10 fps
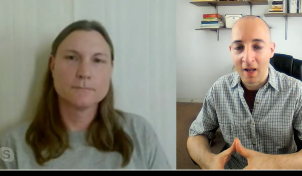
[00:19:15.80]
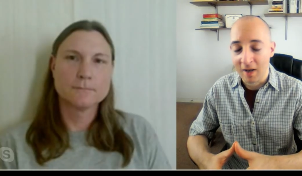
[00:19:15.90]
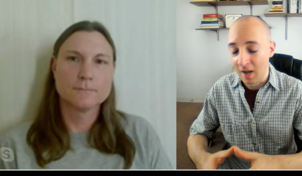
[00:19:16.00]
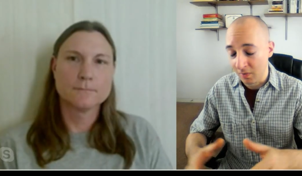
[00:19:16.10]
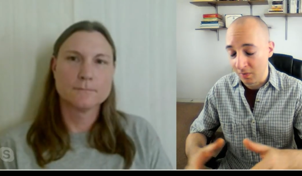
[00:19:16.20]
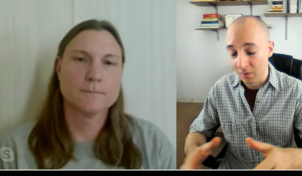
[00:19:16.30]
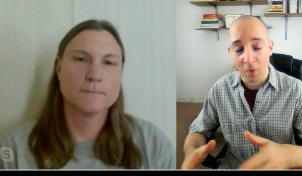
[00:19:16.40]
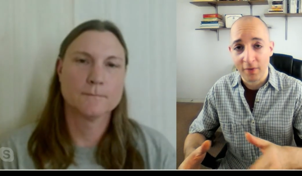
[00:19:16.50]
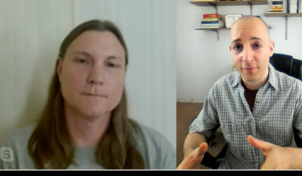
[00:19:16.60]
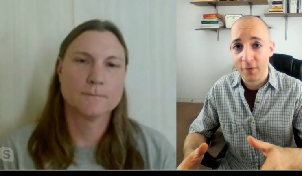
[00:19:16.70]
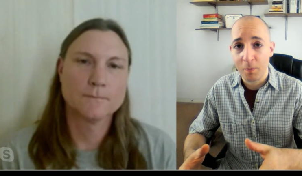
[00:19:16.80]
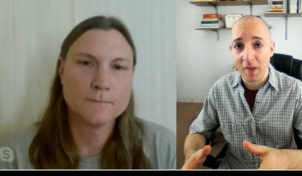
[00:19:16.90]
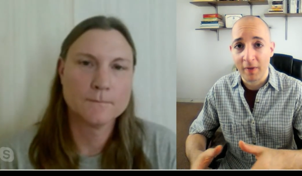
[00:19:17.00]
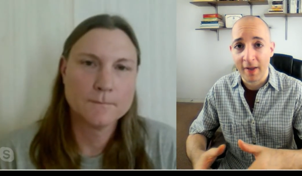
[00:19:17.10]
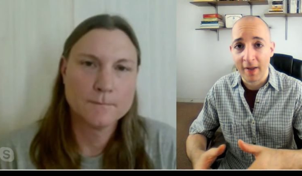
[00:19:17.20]
Speaker 1: and I, you're one of the
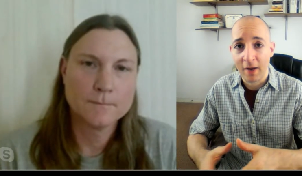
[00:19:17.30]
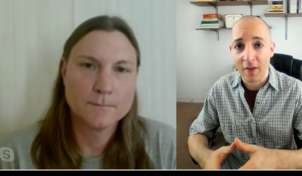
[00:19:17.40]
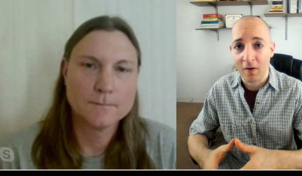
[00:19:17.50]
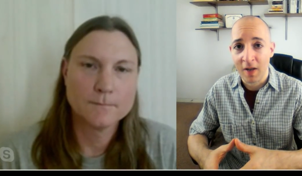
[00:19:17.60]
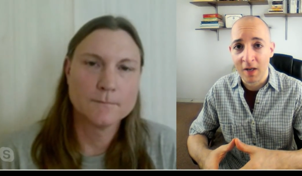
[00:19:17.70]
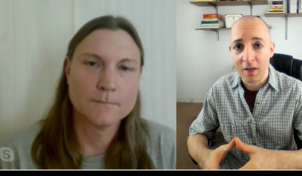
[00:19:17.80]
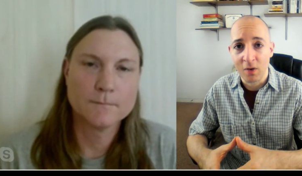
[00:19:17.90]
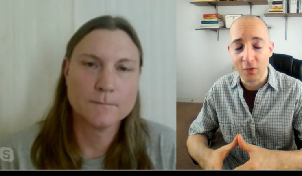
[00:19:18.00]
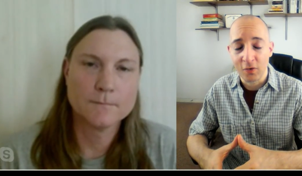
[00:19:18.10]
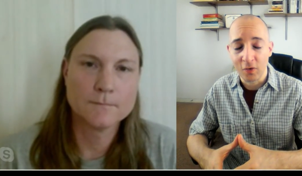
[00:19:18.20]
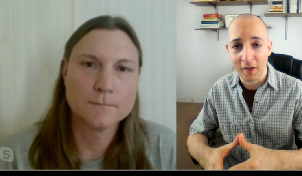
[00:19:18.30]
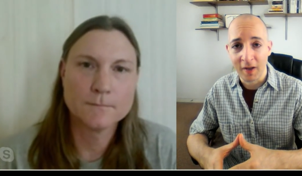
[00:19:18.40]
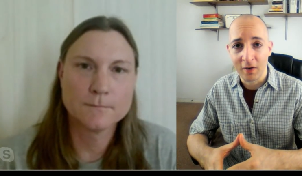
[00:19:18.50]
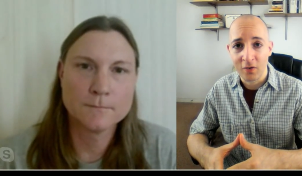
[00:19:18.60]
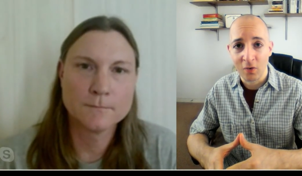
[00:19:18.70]
few people out there in YouTube
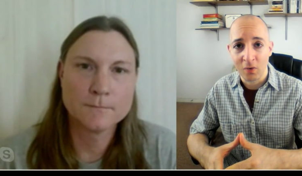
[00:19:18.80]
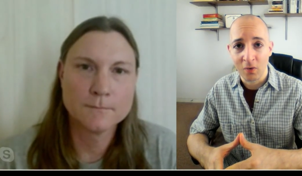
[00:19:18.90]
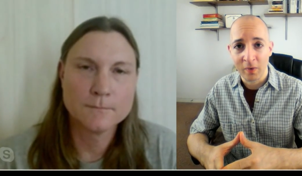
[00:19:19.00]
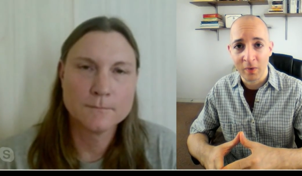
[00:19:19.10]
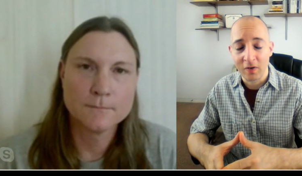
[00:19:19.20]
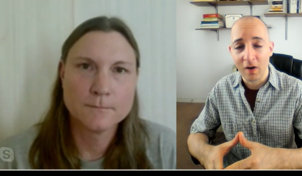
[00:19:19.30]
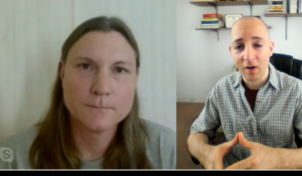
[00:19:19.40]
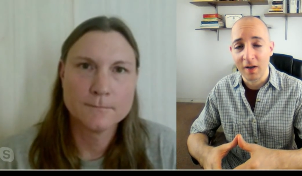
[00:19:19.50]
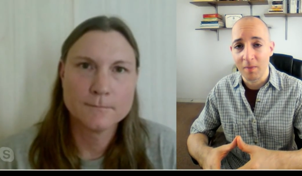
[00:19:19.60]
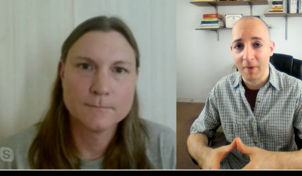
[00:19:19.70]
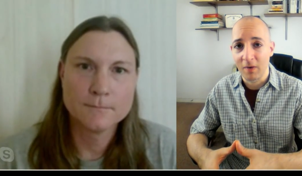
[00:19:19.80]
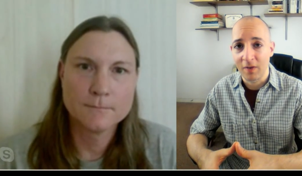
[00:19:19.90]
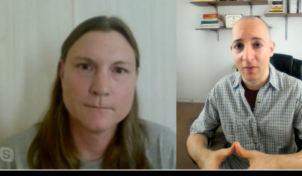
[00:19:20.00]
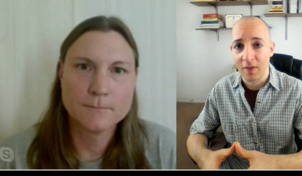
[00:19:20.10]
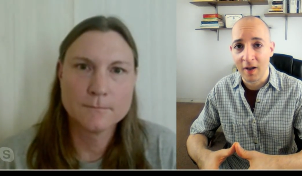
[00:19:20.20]
land who are really talking
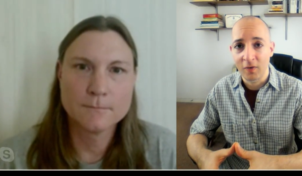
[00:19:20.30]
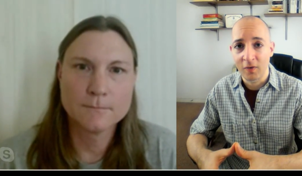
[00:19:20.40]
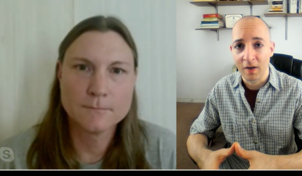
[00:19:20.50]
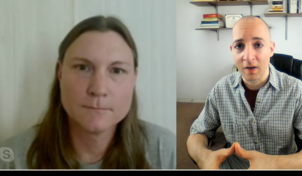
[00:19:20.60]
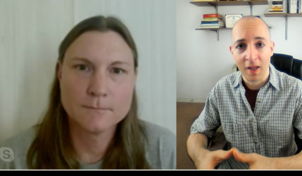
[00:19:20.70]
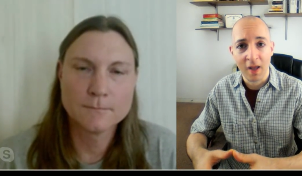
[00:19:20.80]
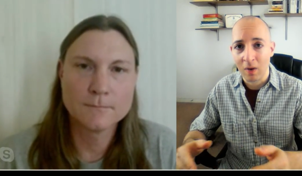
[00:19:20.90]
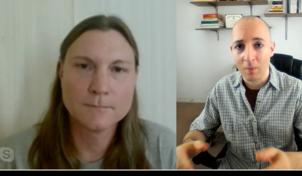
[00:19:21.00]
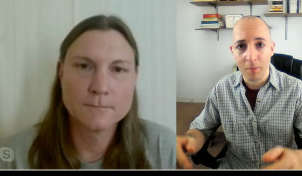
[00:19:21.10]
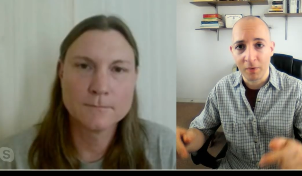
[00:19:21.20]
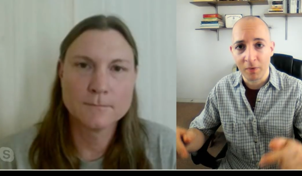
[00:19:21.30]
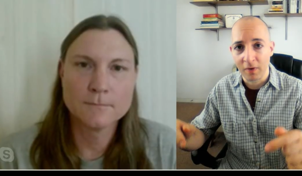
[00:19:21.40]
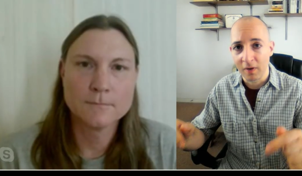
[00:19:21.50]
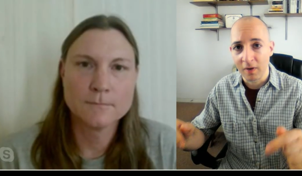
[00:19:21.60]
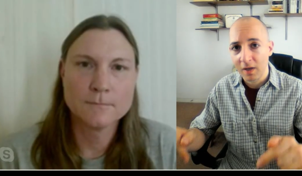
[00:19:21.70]
about that, that I've seen. Again, I want
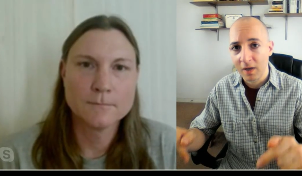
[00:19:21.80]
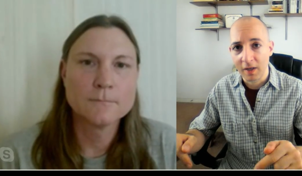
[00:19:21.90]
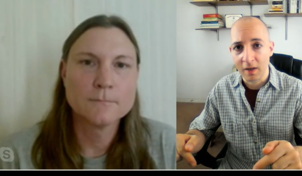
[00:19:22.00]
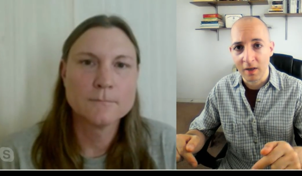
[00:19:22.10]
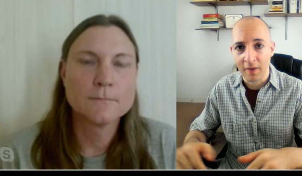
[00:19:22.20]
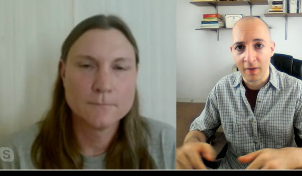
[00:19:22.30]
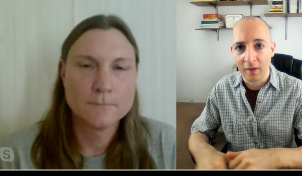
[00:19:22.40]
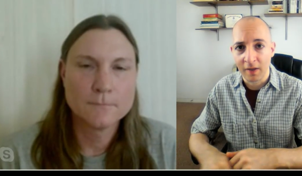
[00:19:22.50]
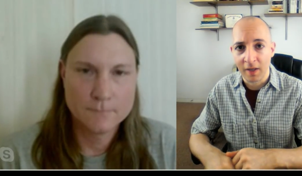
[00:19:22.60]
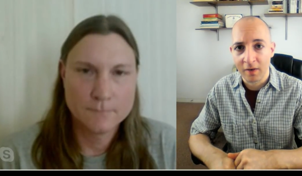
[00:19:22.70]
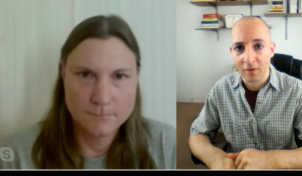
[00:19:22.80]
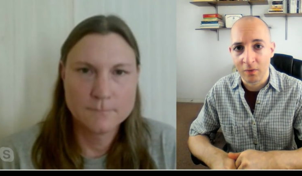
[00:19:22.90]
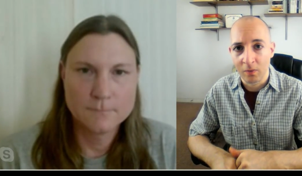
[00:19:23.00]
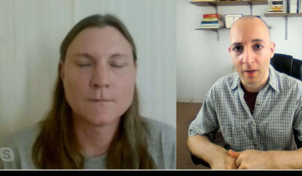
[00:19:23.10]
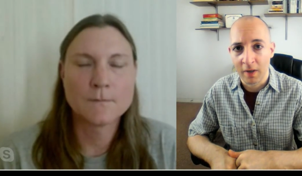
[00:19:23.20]
people to click on that link
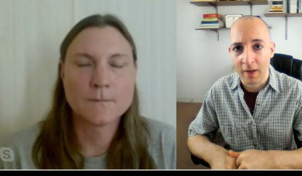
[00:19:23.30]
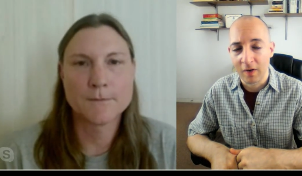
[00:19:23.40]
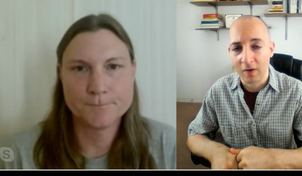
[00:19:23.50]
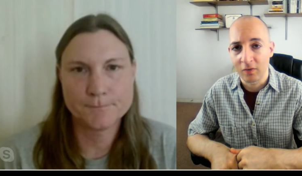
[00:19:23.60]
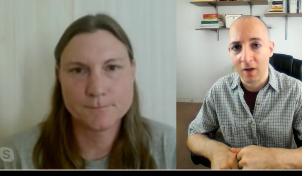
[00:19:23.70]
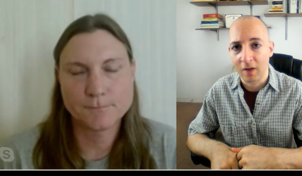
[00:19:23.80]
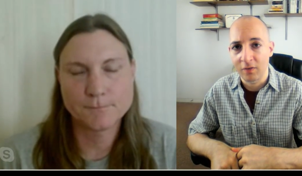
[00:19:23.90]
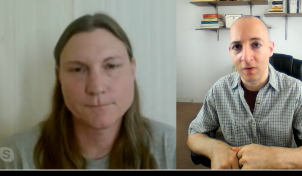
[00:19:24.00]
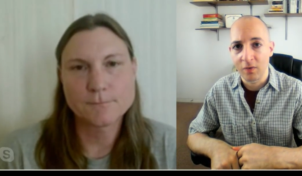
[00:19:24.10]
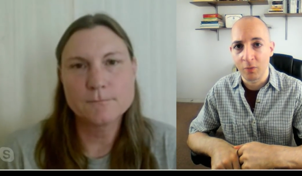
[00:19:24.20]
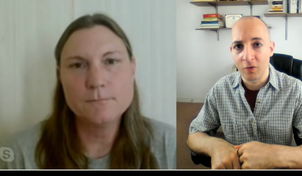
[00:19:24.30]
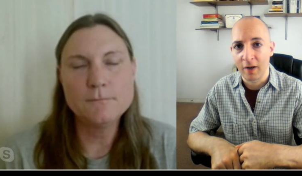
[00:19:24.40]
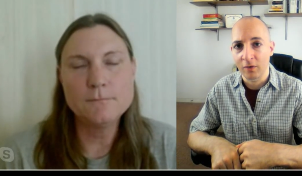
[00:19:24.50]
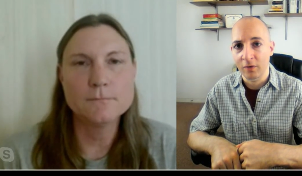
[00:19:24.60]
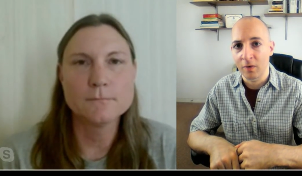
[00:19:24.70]
to Erin T. Scott's
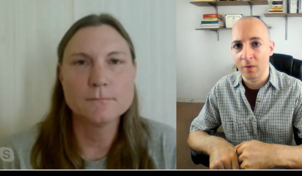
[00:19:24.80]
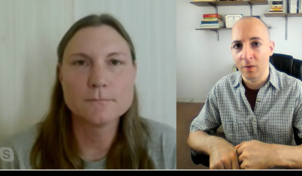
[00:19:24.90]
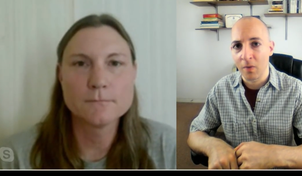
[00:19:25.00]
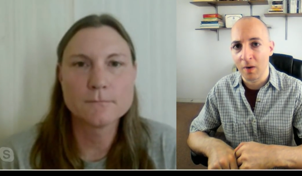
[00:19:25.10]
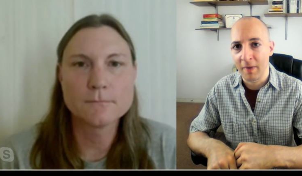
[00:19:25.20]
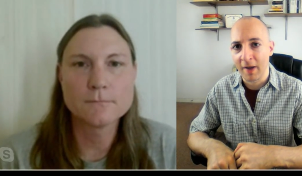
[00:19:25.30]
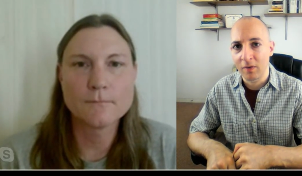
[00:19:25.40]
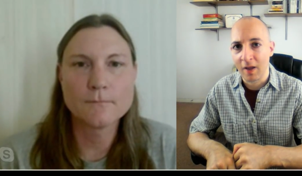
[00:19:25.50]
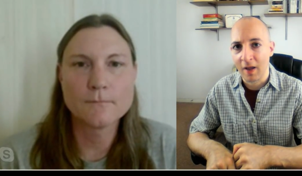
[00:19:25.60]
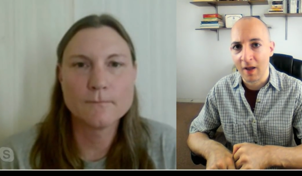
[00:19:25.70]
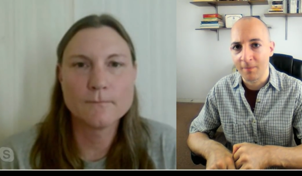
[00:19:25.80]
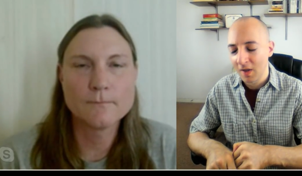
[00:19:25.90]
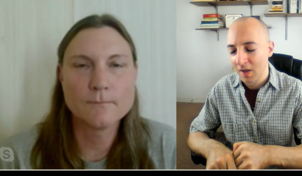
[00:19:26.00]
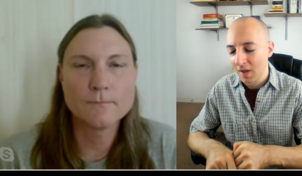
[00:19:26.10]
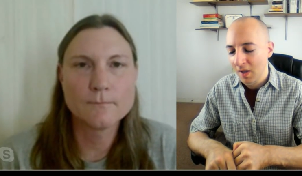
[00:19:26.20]
YouTube channel to learn more about
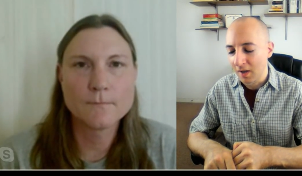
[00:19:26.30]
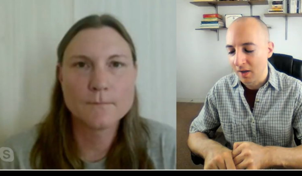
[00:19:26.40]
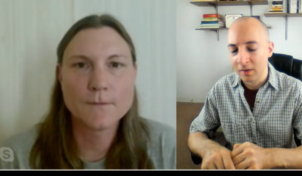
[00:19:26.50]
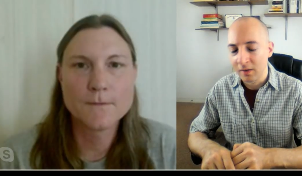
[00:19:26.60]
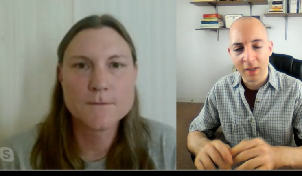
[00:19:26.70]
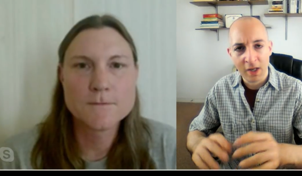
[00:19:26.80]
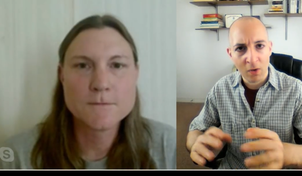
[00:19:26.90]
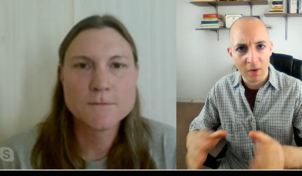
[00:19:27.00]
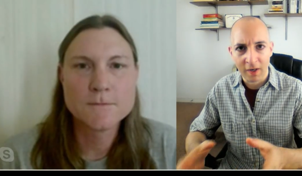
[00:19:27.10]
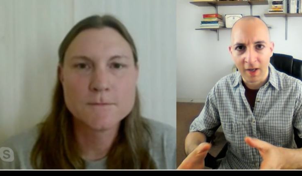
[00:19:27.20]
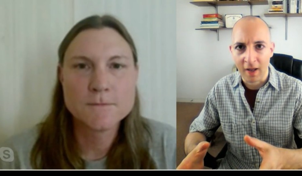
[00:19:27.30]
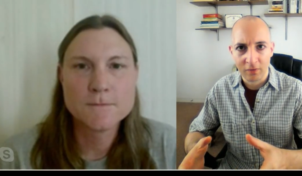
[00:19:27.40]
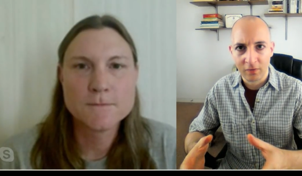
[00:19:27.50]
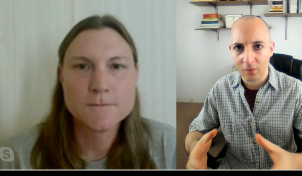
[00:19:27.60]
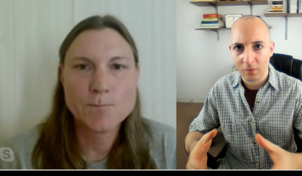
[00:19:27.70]
that. Uh, Lior
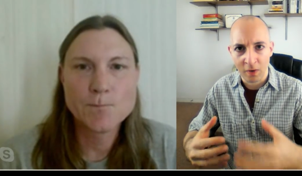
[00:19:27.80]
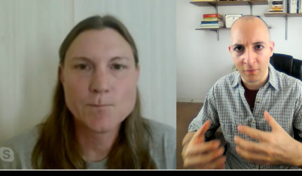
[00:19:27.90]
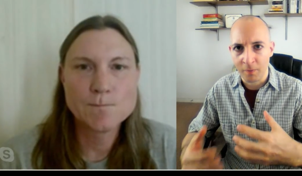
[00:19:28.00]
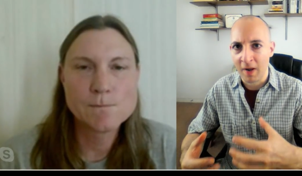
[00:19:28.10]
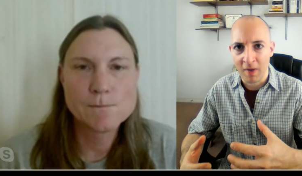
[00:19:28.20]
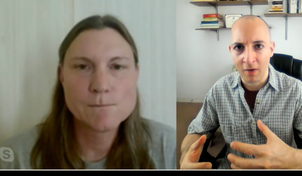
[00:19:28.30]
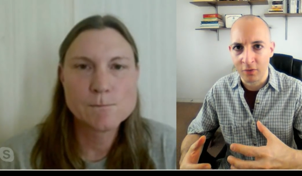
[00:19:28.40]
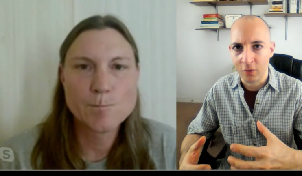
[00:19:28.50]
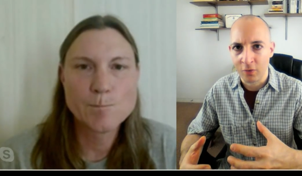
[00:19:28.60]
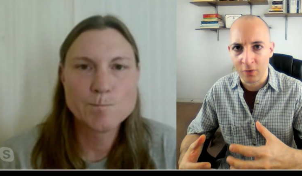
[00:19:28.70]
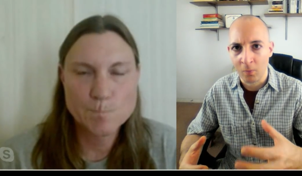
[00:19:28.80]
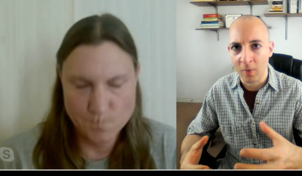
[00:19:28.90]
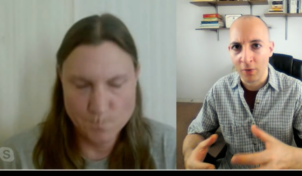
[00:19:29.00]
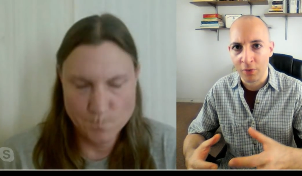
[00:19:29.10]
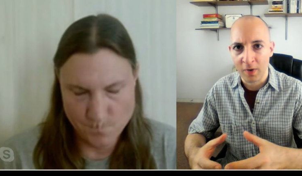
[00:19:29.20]
Gantz, one of my mentors
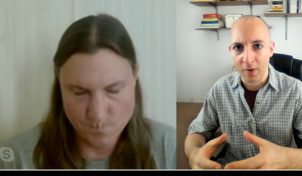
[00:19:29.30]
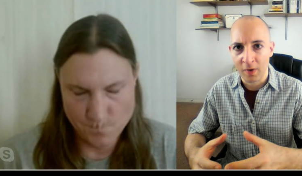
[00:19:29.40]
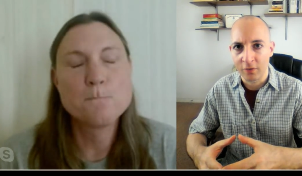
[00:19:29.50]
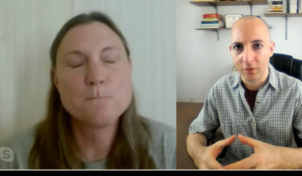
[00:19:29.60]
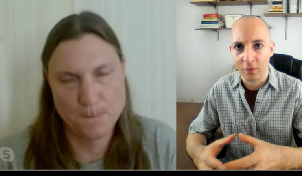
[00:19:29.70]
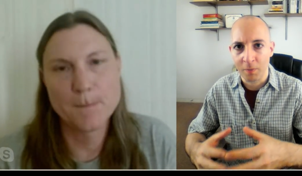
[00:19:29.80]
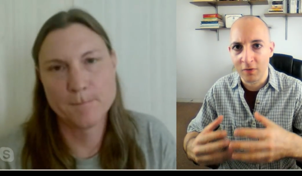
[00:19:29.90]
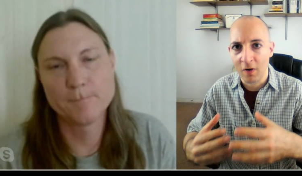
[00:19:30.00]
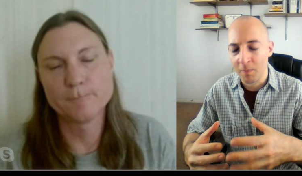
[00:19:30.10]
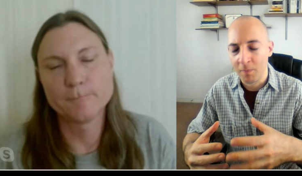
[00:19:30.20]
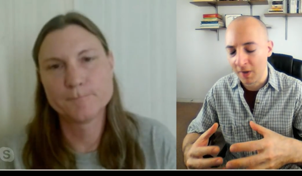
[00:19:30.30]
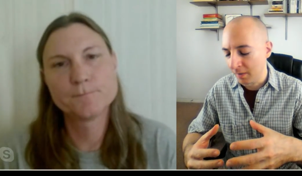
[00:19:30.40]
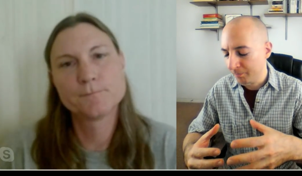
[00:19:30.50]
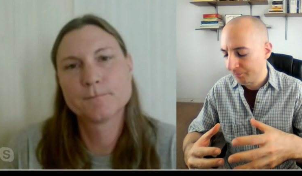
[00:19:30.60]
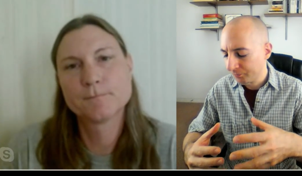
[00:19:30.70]
from Wealth Research Group, he taught
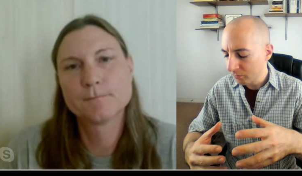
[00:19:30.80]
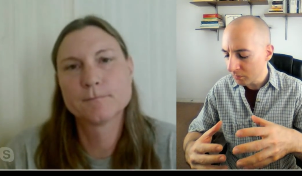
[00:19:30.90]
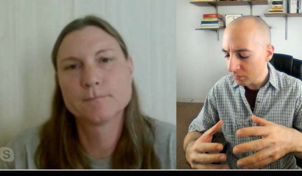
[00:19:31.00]
me